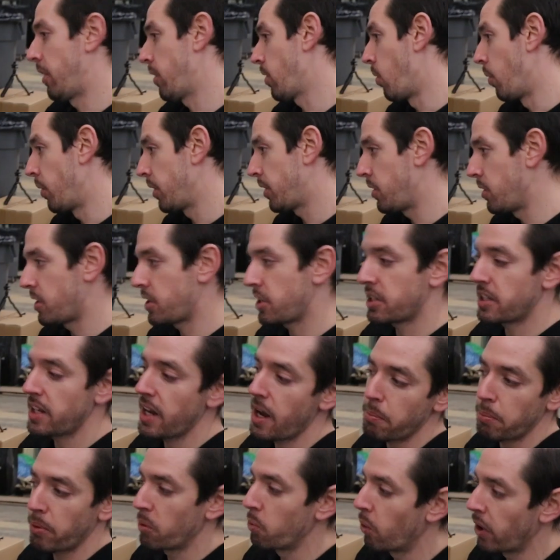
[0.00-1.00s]
you're going to
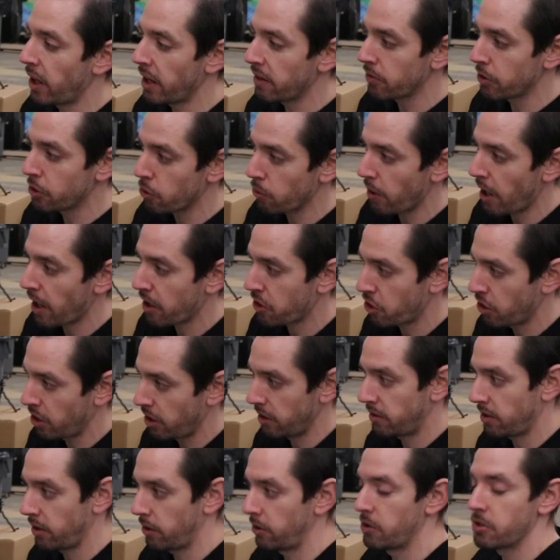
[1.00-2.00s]
step in whatever direction
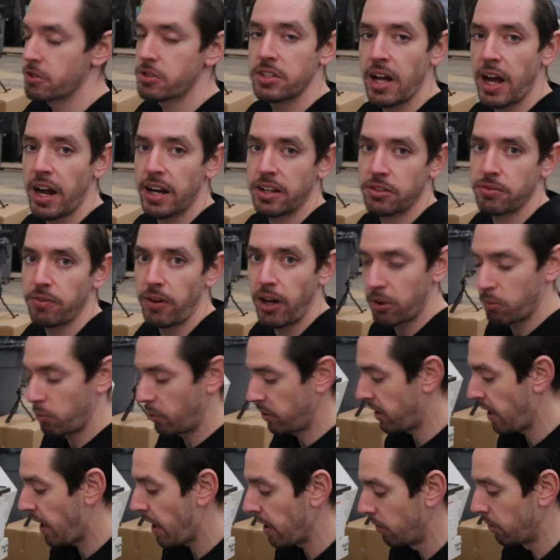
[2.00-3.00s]
until you're satisfied
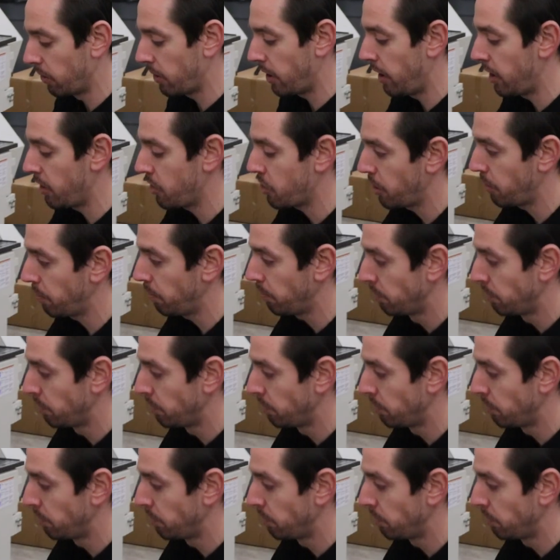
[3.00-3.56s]
with that location.